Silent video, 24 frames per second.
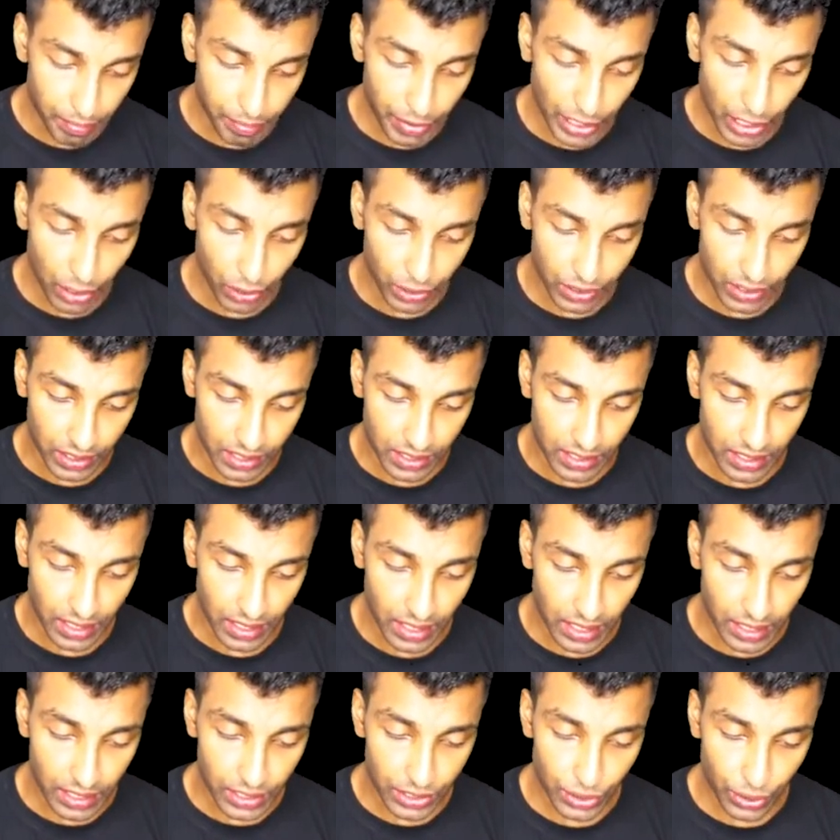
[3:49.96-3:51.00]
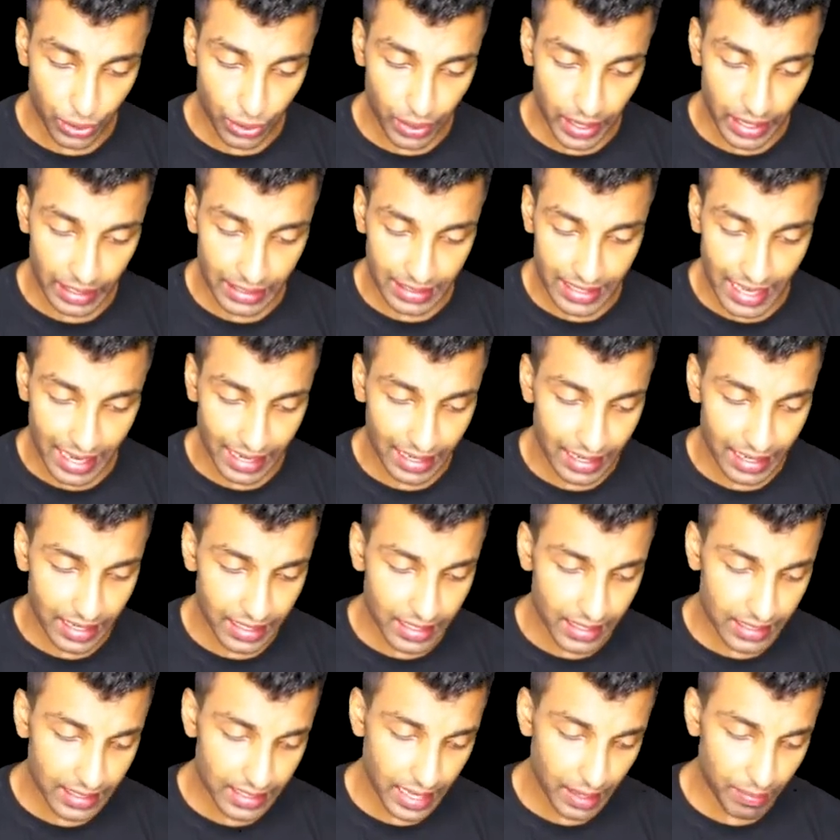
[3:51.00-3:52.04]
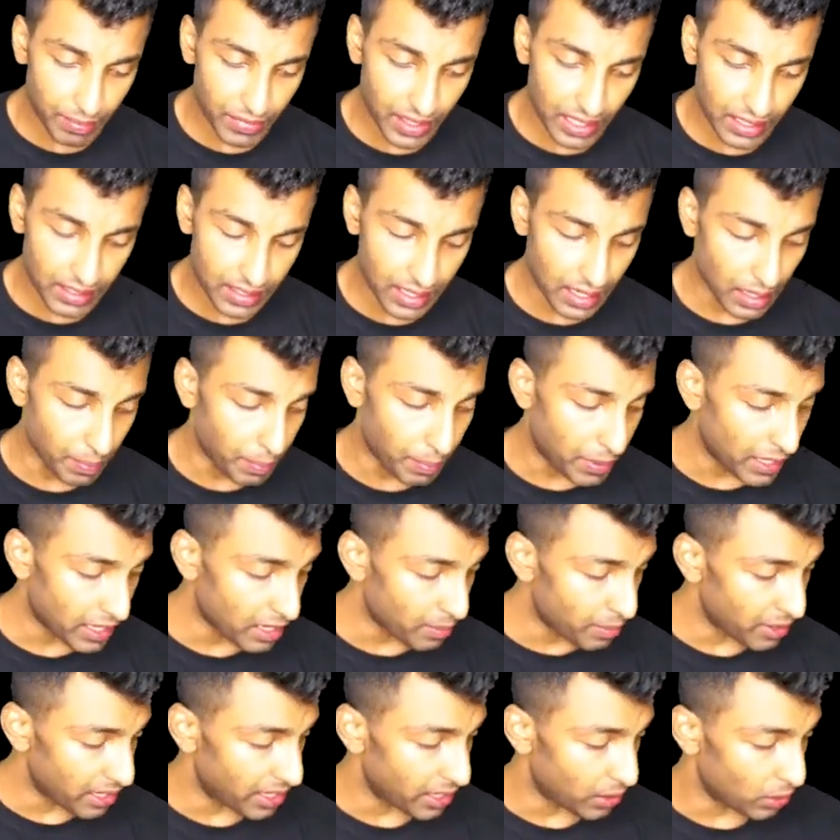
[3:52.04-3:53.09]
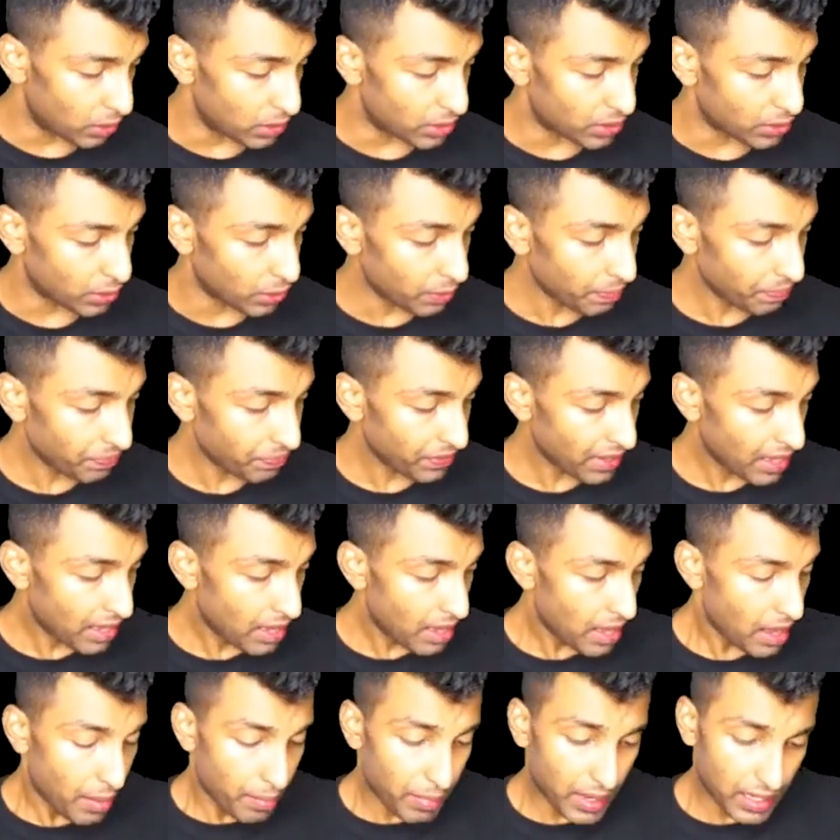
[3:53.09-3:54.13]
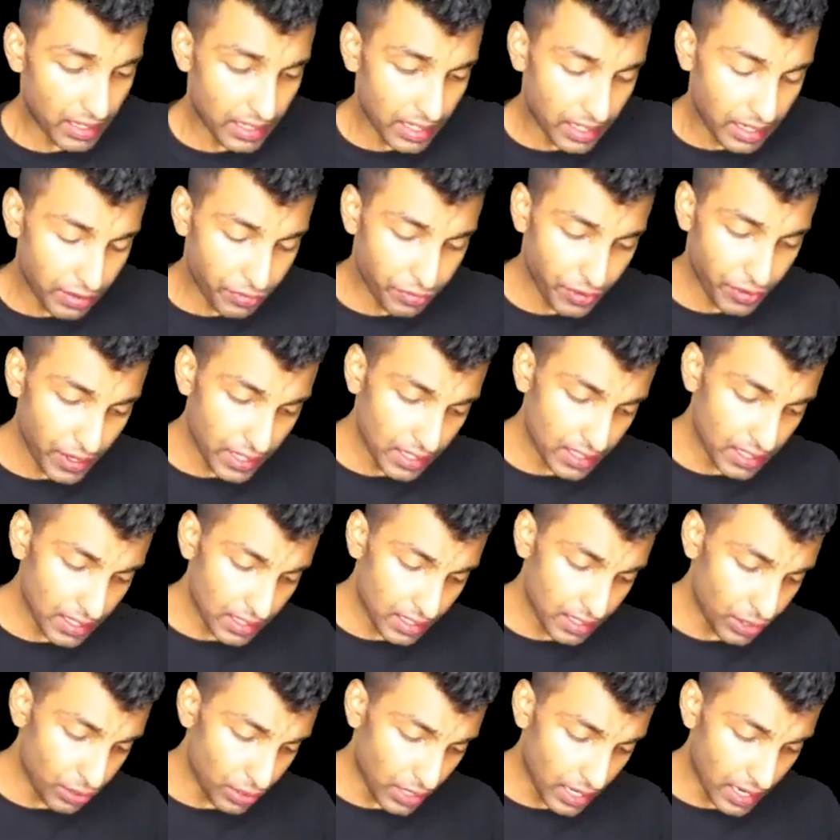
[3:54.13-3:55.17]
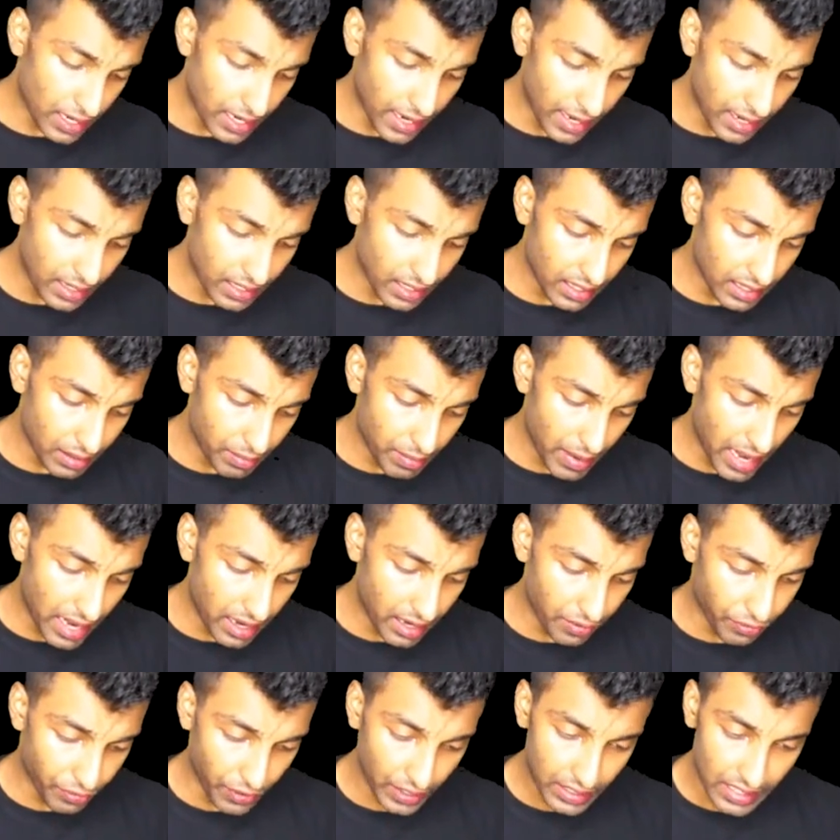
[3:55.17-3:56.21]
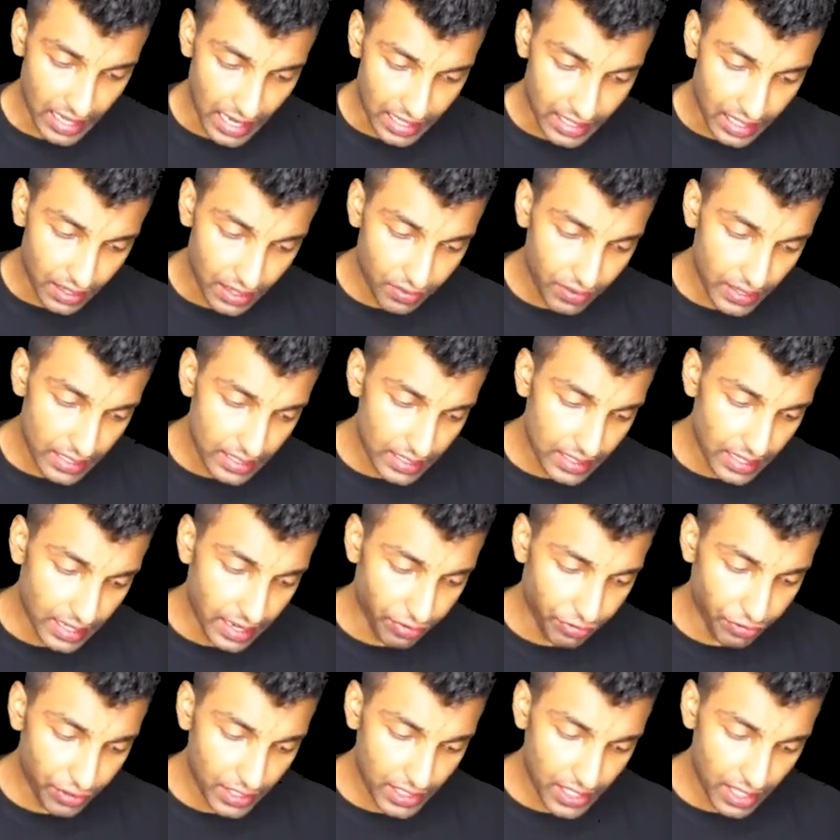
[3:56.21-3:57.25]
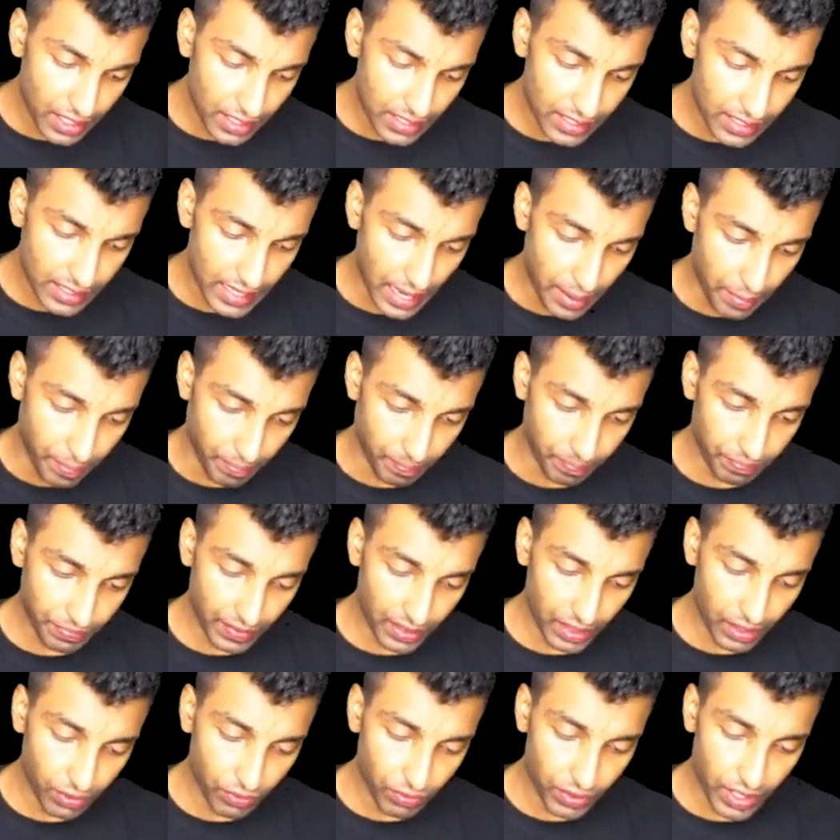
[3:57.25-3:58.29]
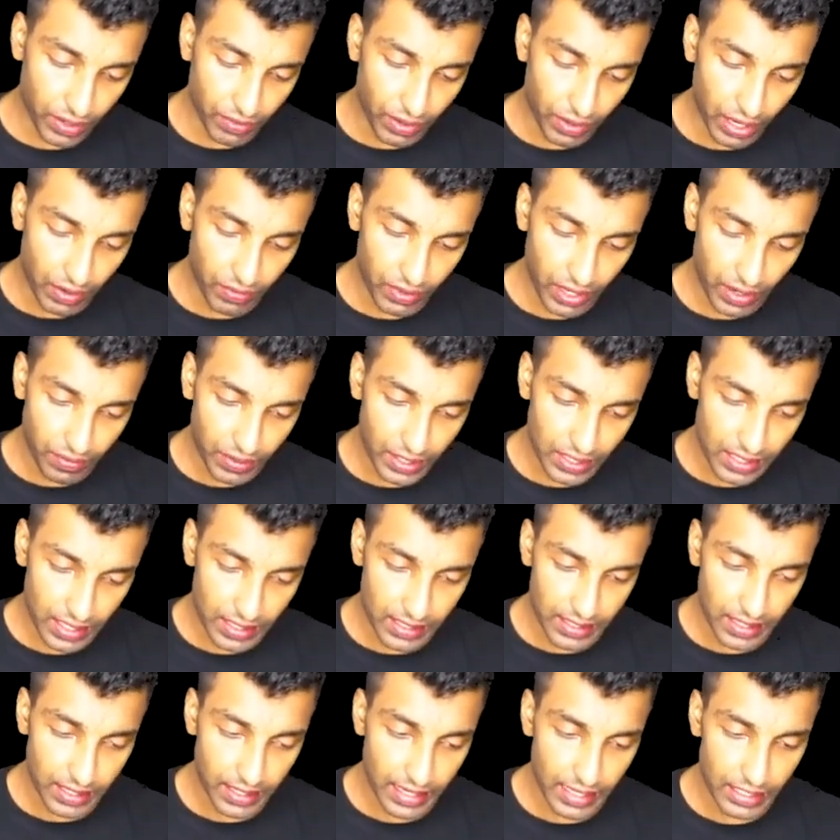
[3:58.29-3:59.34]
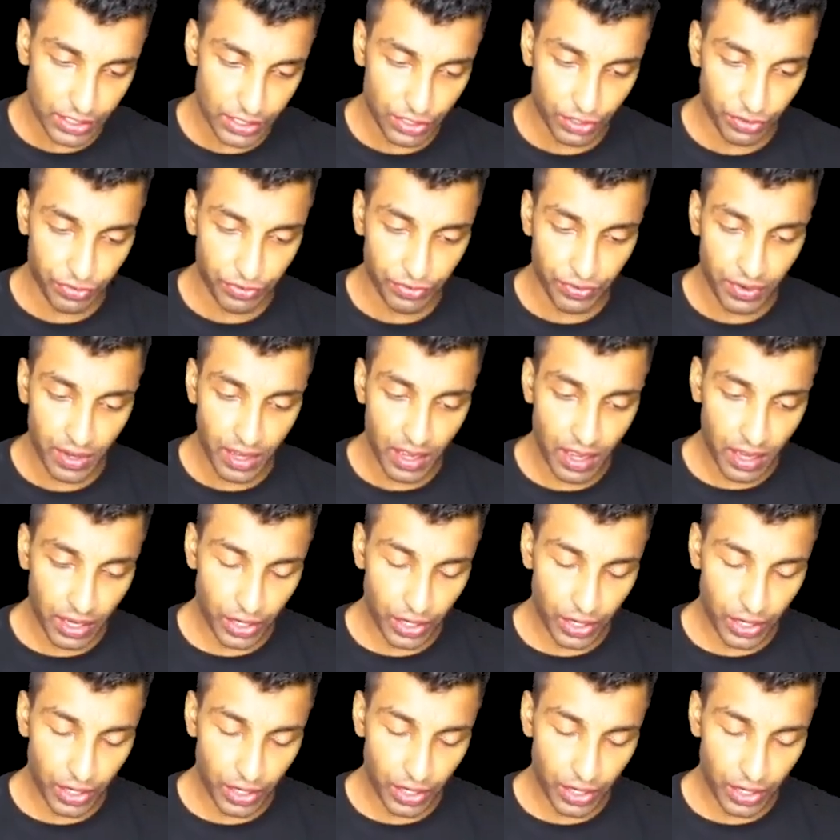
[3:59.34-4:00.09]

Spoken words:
below this. So exactly the same things are applicable here also, but the difference is you can write the main difference. Otherwise the definition is same, the one we have discussed in case of